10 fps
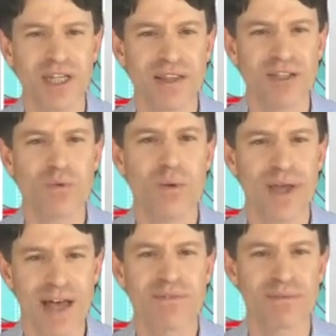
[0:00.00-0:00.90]
And that's why we
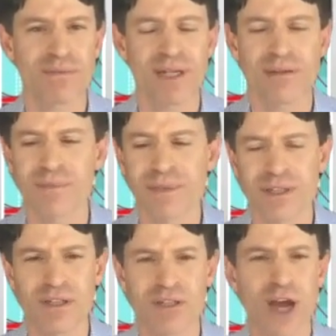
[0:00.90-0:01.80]
have
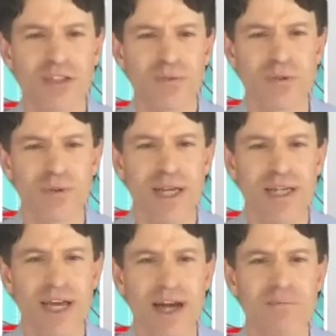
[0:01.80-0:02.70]
the crisis we're in right
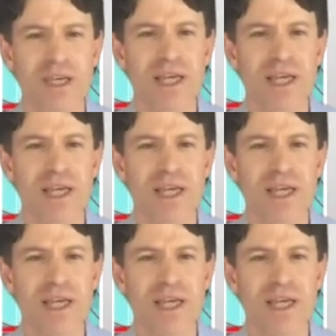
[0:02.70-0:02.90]
now.